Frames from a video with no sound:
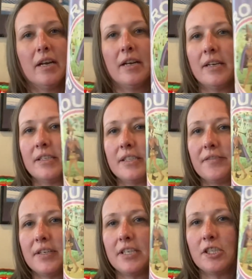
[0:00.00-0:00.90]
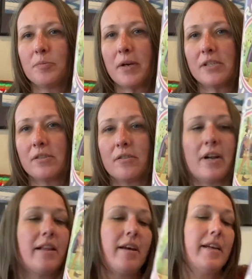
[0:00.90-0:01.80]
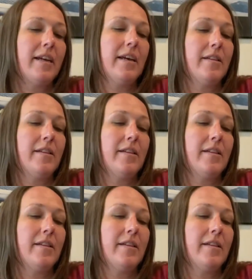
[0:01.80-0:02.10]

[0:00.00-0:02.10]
and it's a vintage puzzle, and I like it.